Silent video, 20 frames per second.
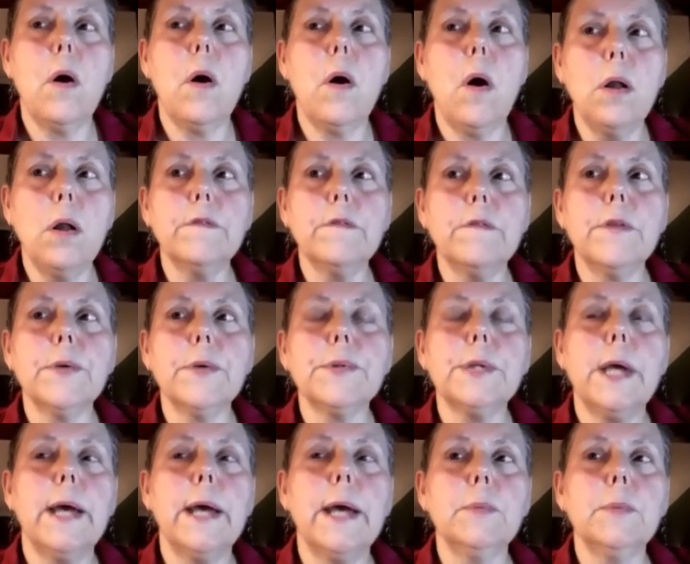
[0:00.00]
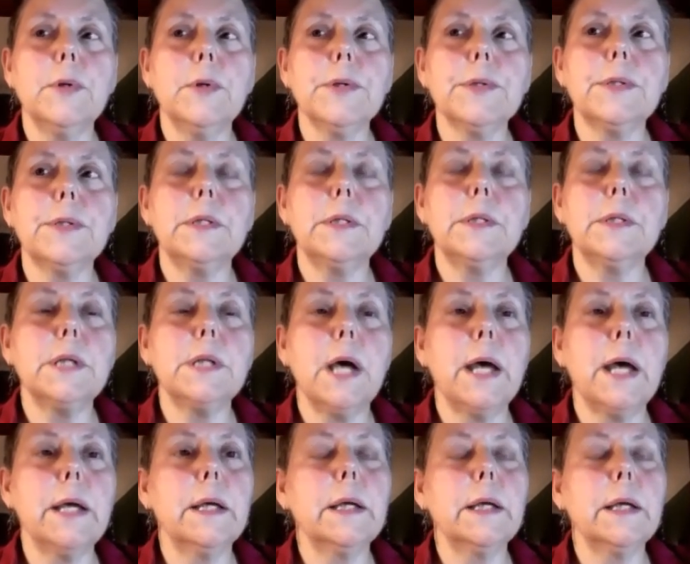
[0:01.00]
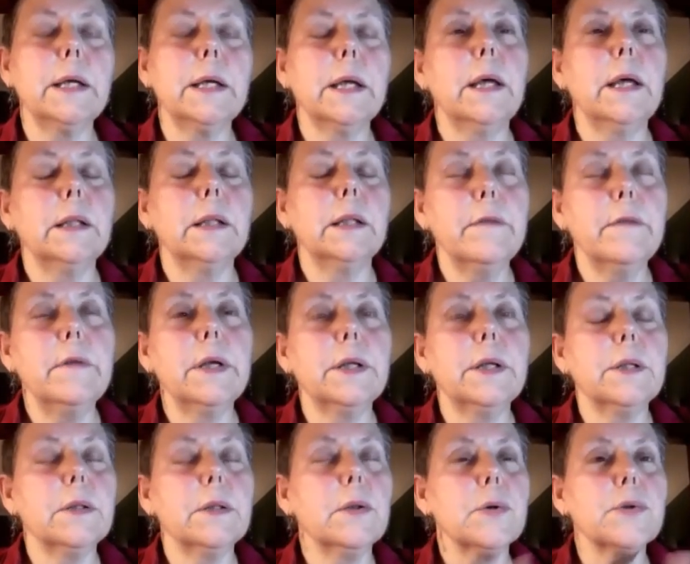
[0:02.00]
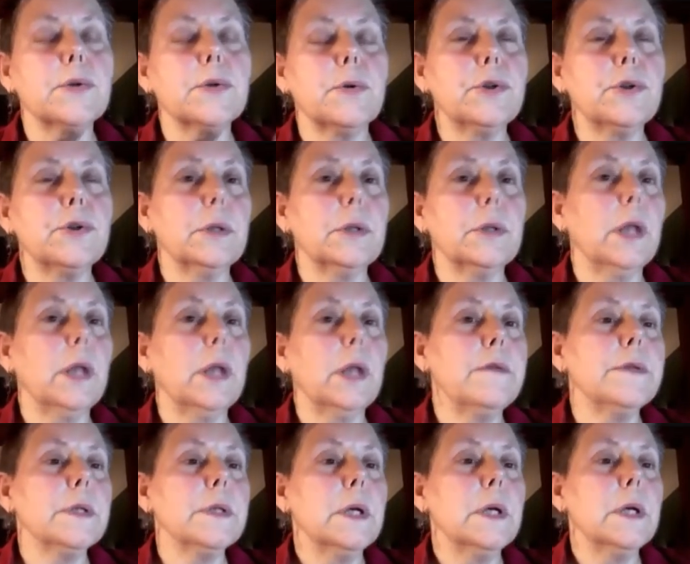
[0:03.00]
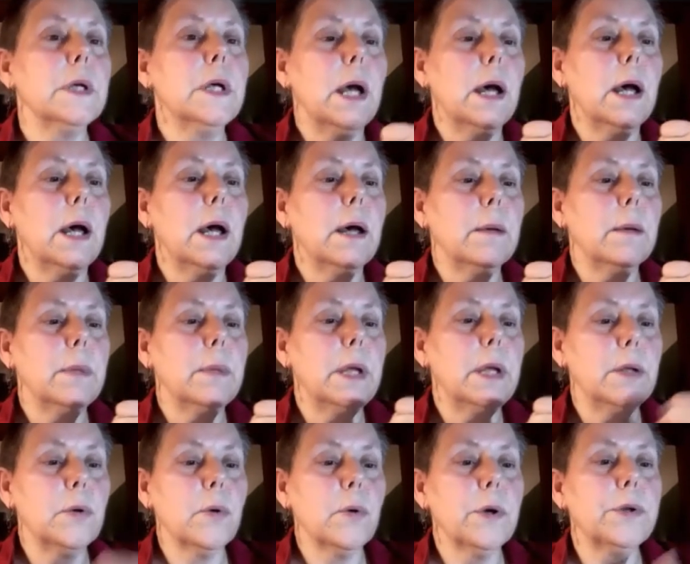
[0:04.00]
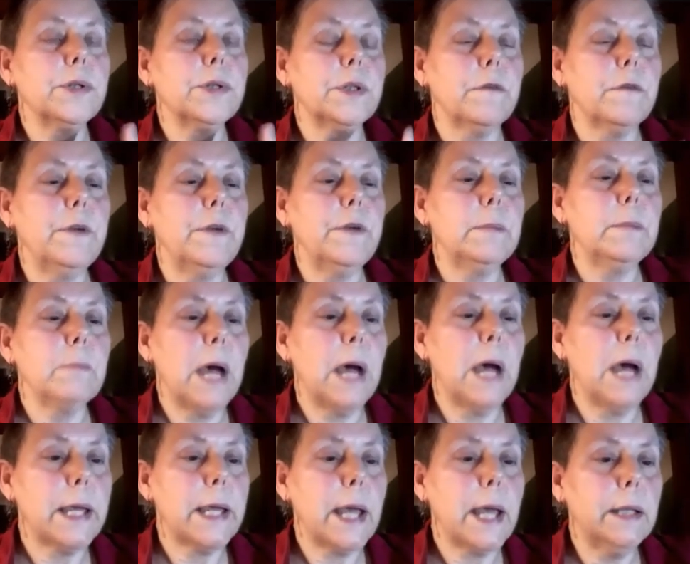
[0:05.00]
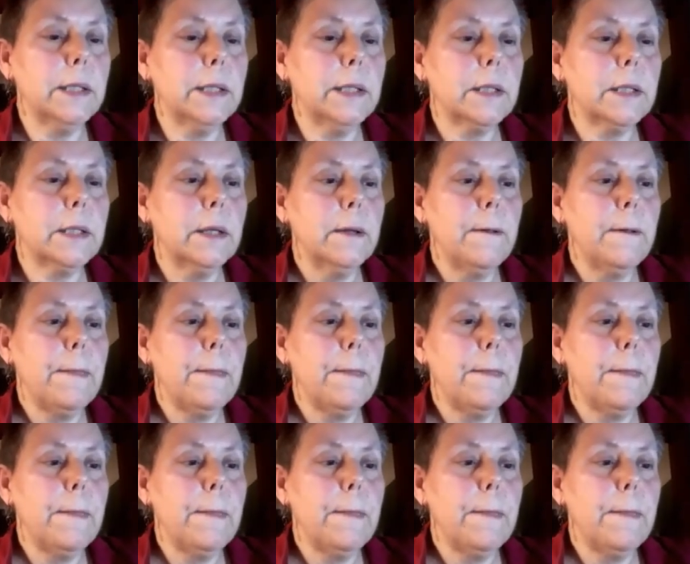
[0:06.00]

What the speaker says: all of those animals dying and living those tortured lives in order to feed my cats,